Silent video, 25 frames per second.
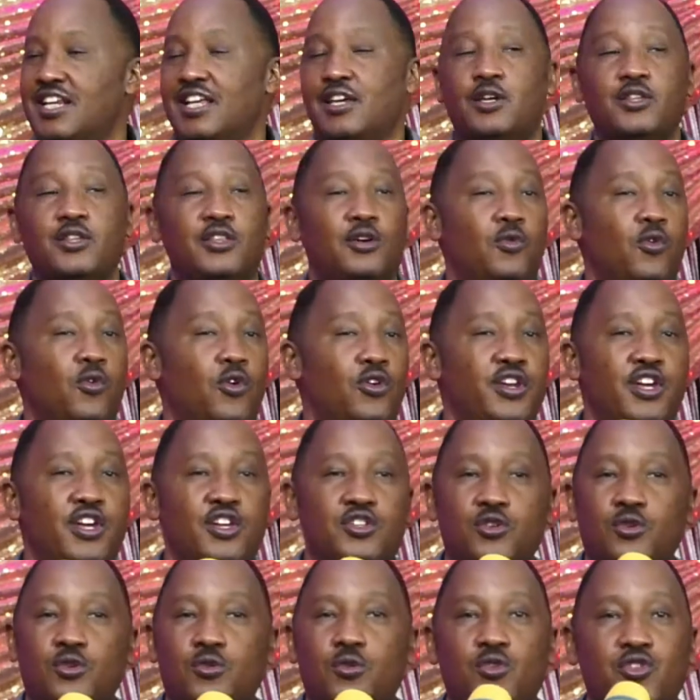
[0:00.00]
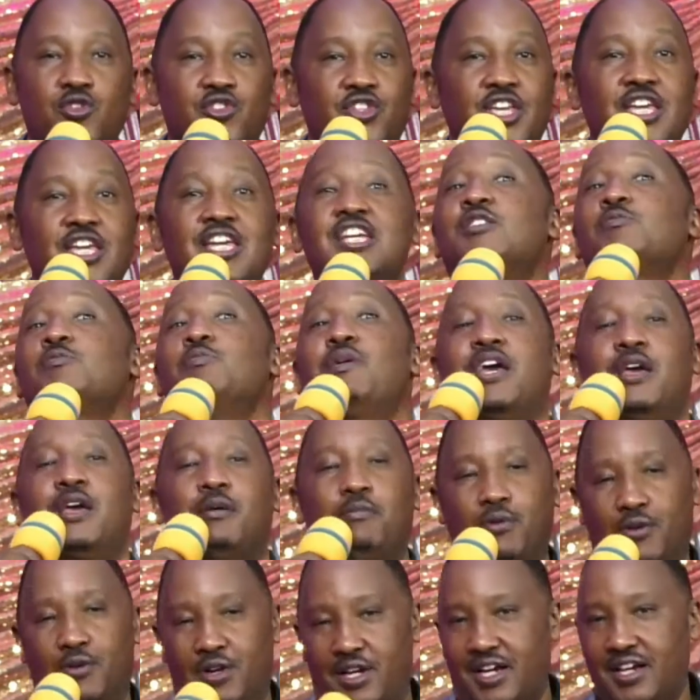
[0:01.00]
like the whole nation was hit by
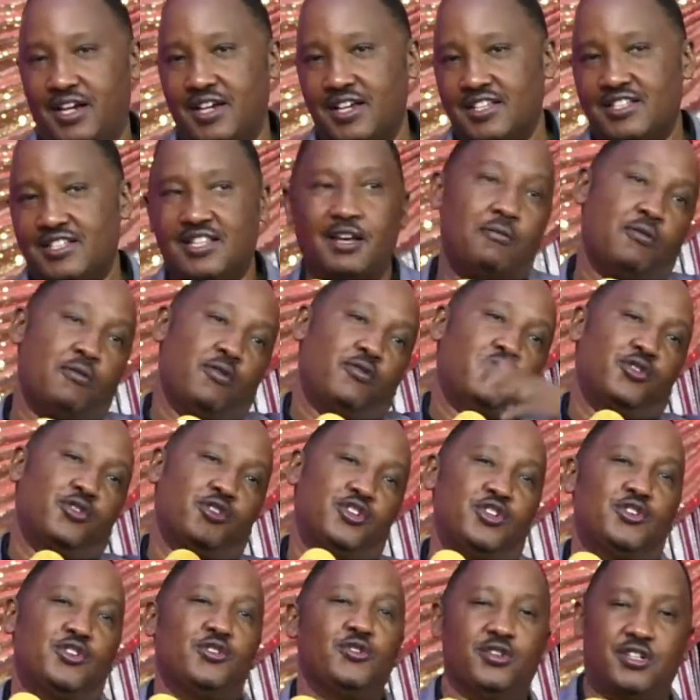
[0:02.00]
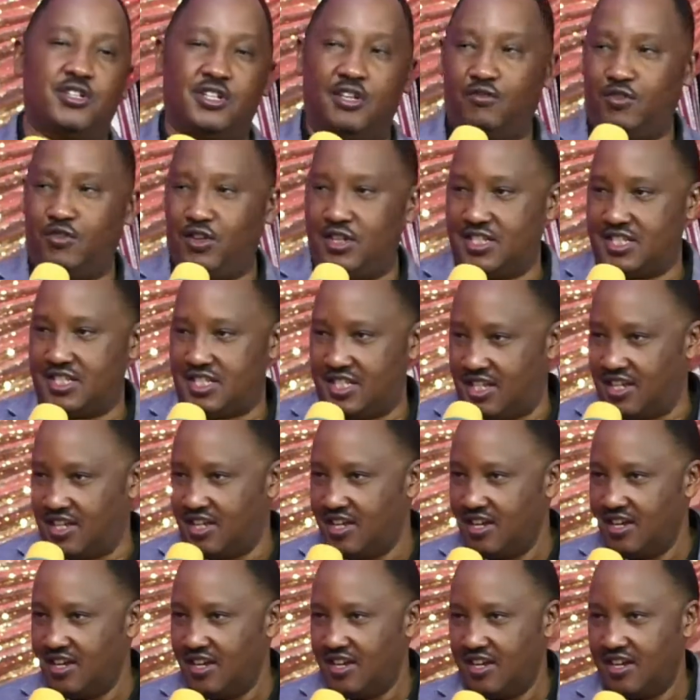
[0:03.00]
Ebola. Some of you did not even see
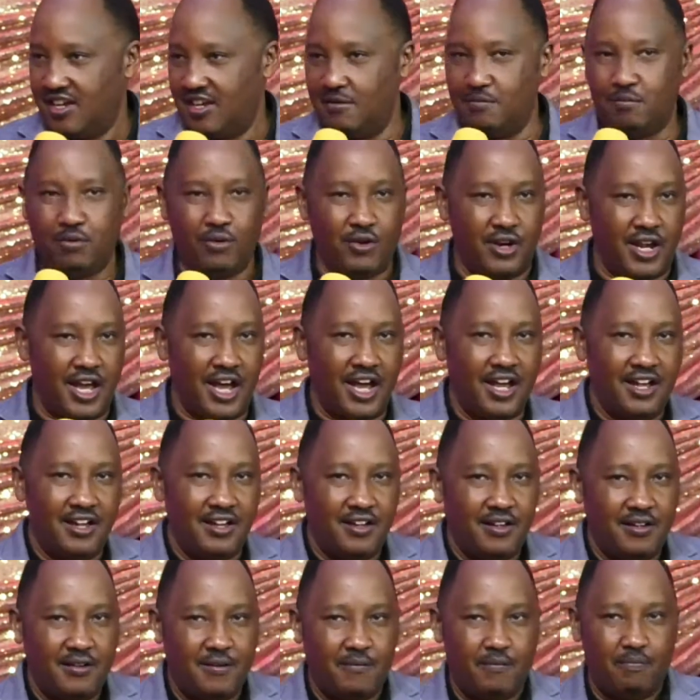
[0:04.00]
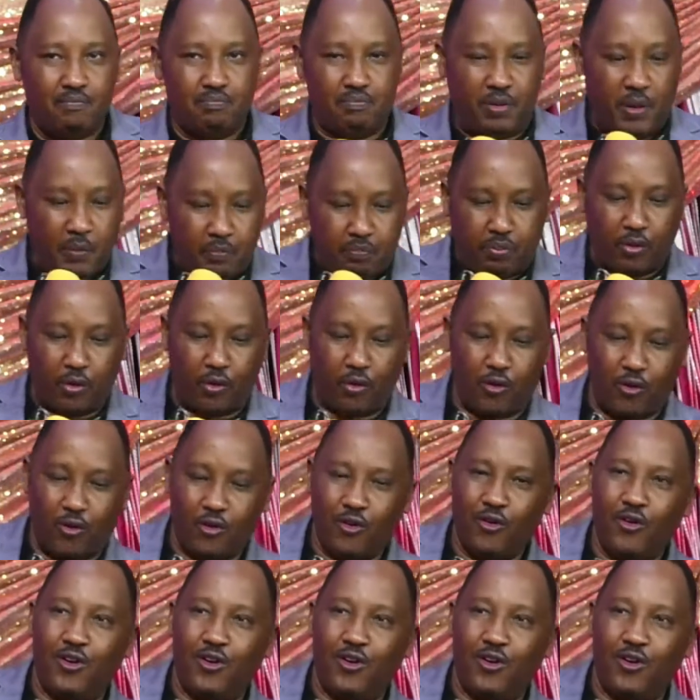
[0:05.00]
Ebola people.